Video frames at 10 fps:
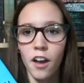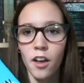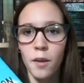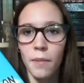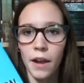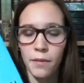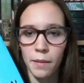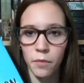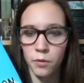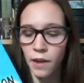On by
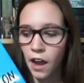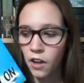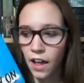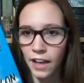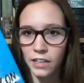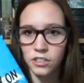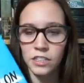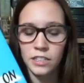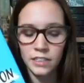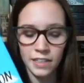Rainbow Rowell.
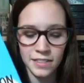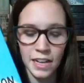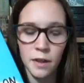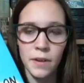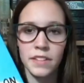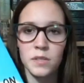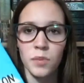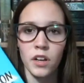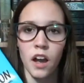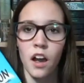I read this
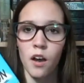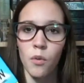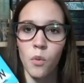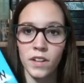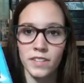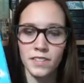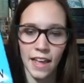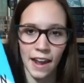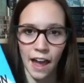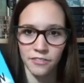book
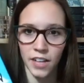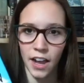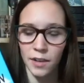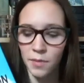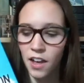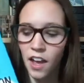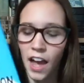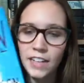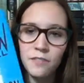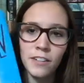1.5 time.
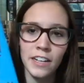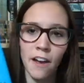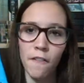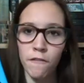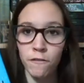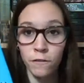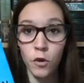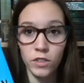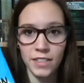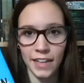I didn't read it
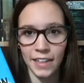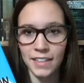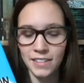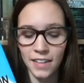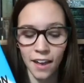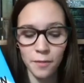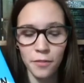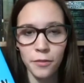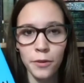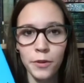full second time
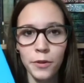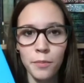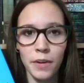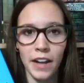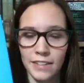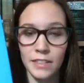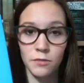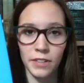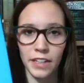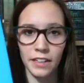through, but I did
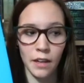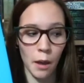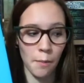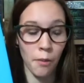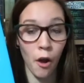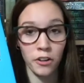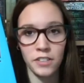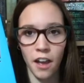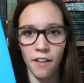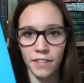read parts
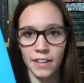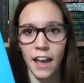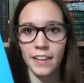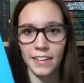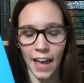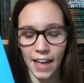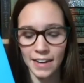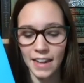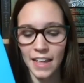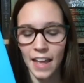of it again
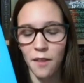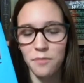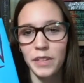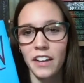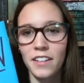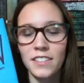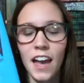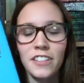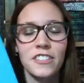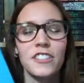because
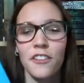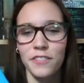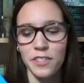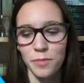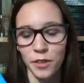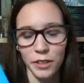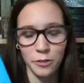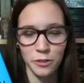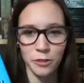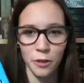I just loved this book. It
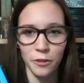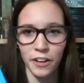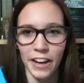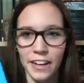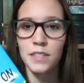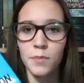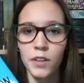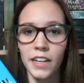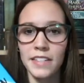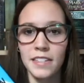was so great. This
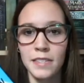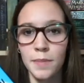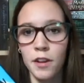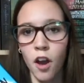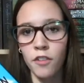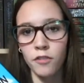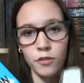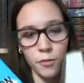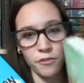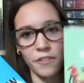book is a spinoff
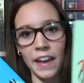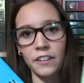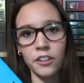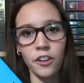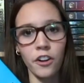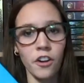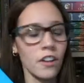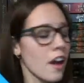from Fangirl.